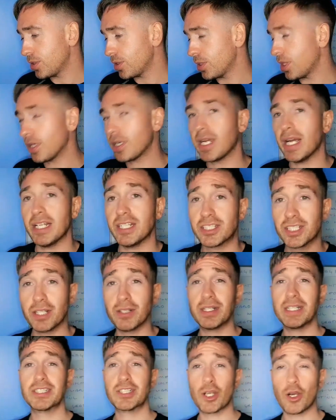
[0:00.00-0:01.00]
Okay, so
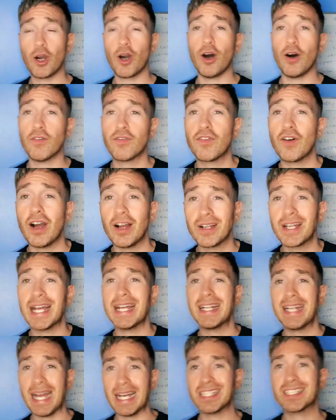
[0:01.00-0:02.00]
this cough, okay,
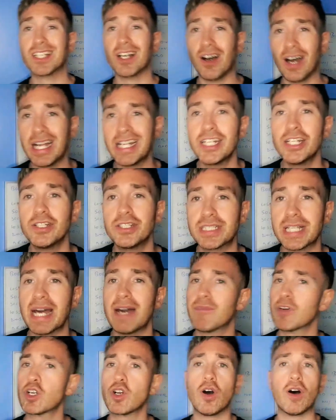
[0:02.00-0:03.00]
yes, I used to
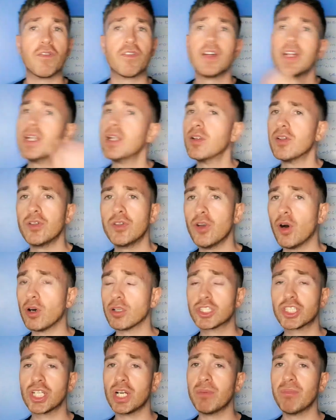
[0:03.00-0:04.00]
have a cough, not
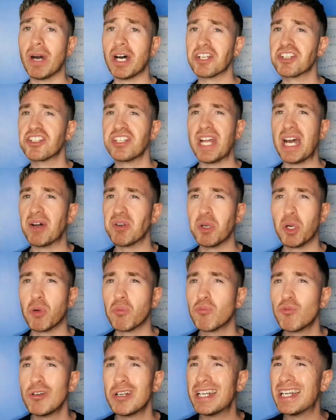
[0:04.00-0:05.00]
so much now,
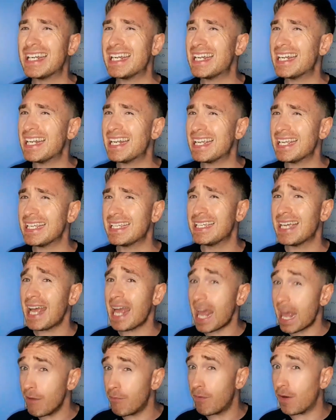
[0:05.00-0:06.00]
not really
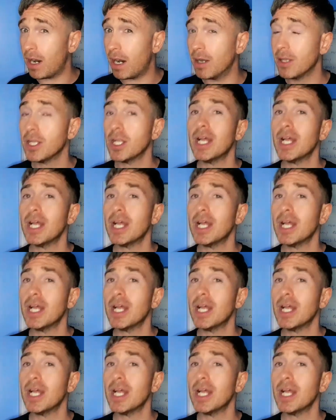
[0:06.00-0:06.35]
ever.